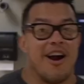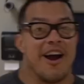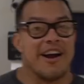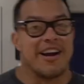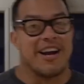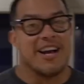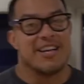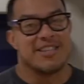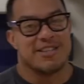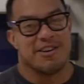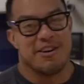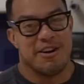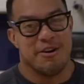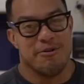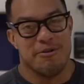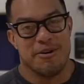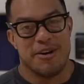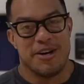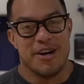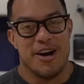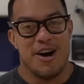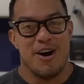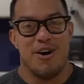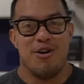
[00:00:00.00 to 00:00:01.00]
All right, guys, so here
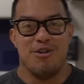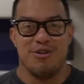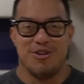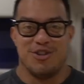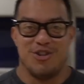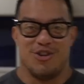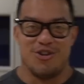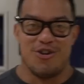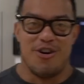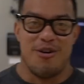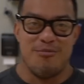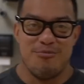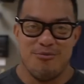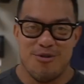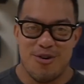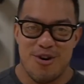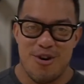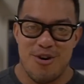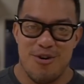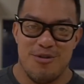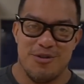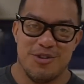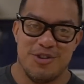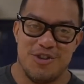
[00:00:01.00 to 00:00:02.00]
we go. Drum
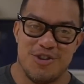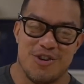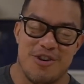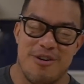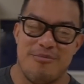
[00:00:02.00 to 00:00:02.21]
roll.